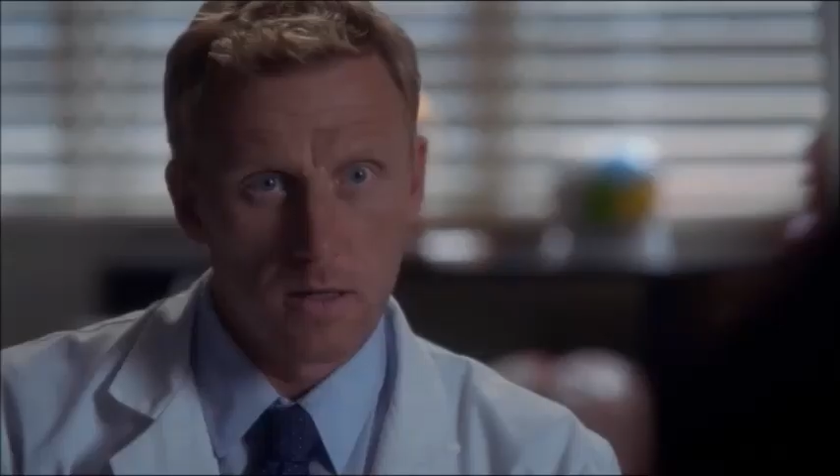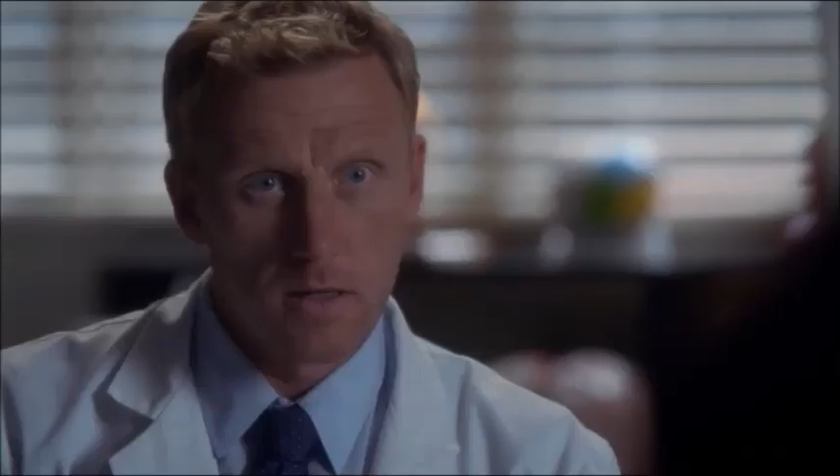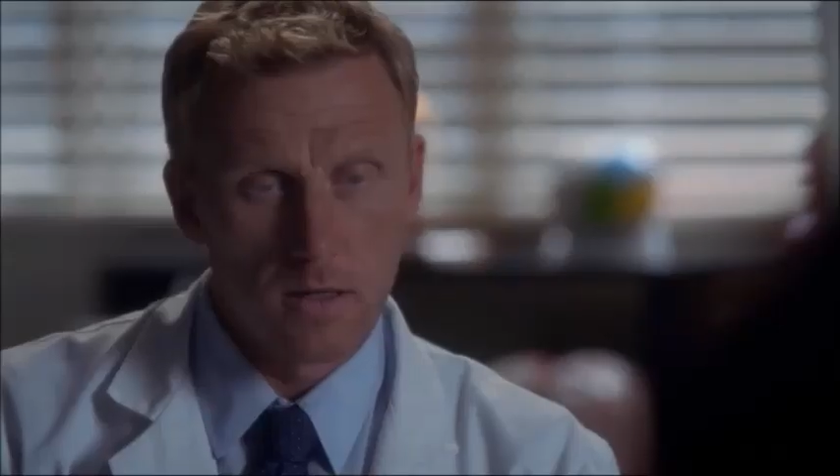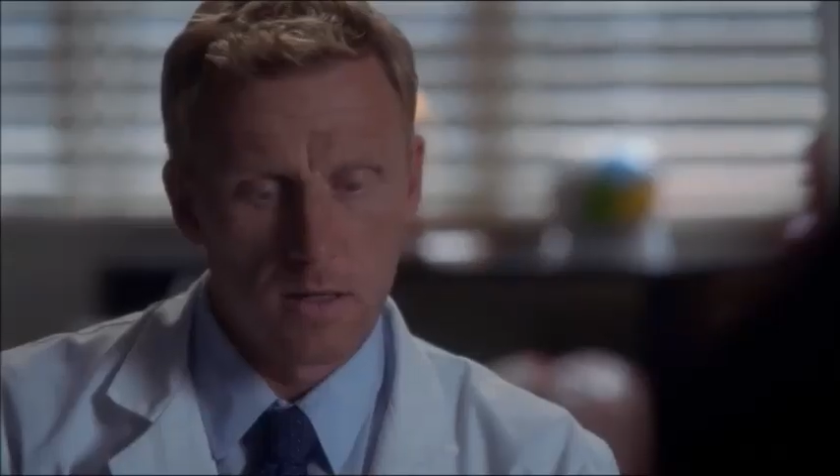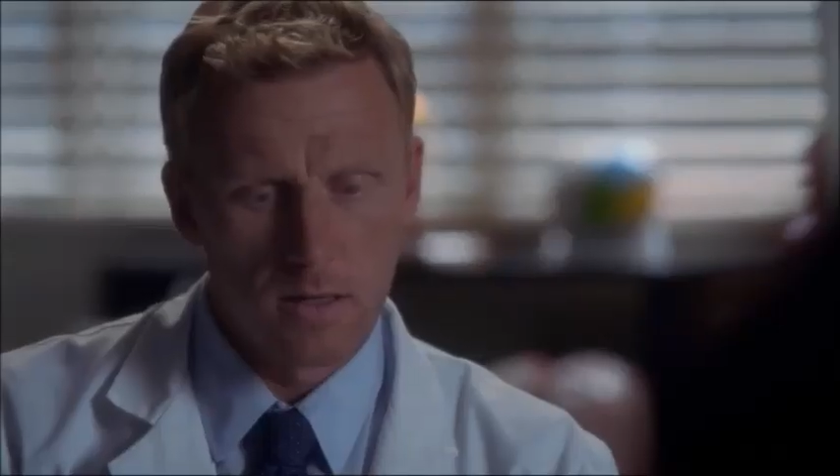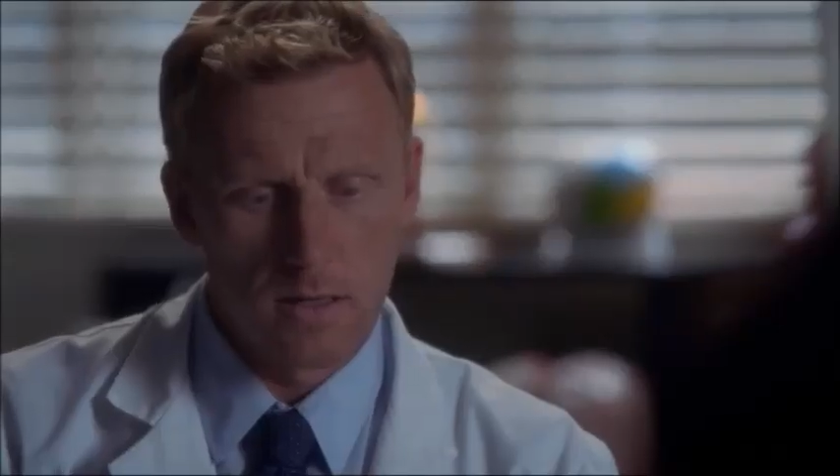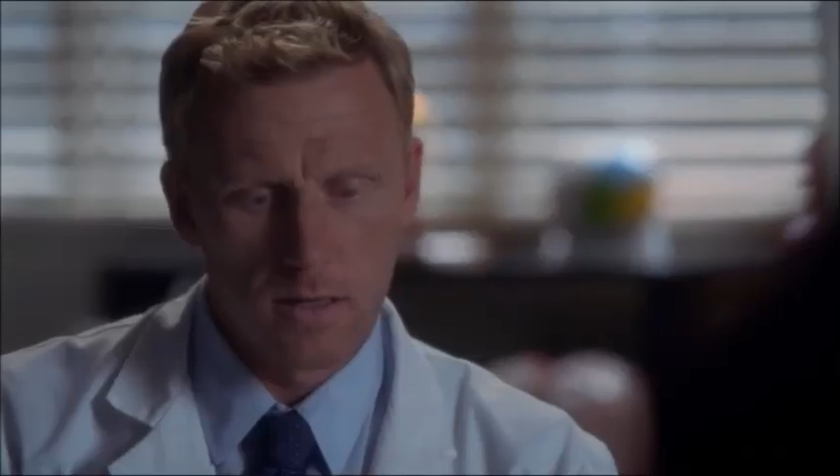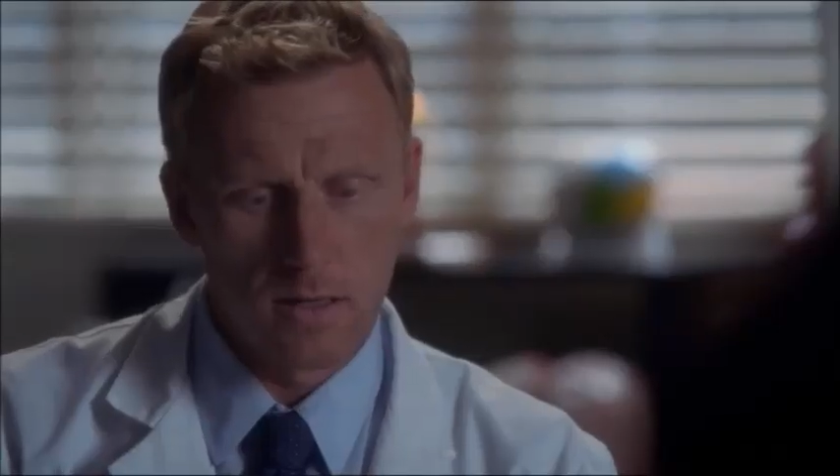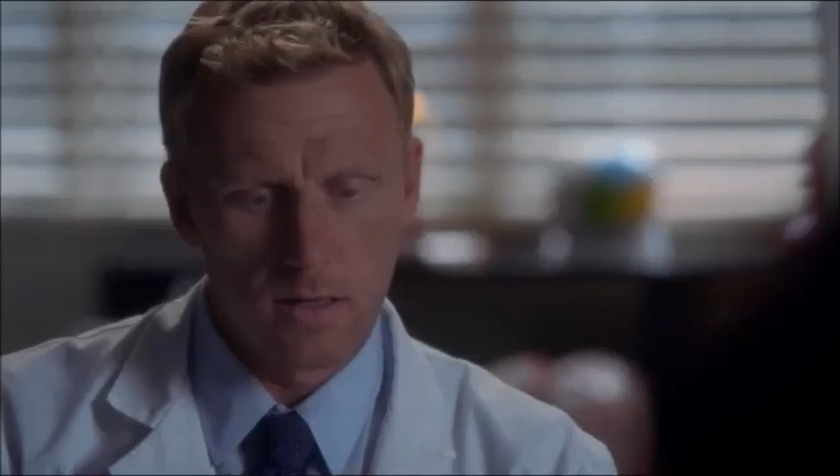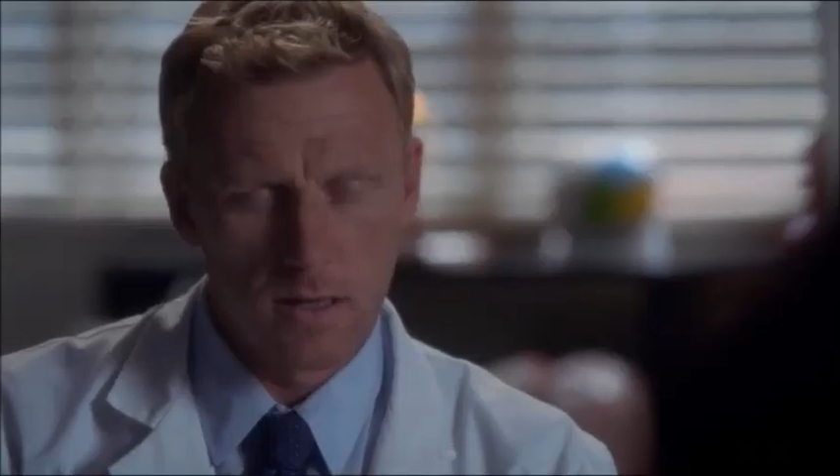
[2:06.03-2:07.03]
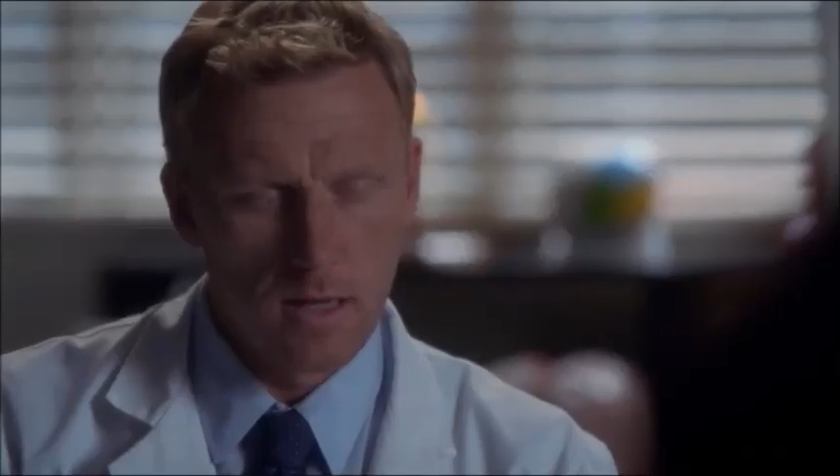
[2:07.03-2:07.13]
What, what's going on?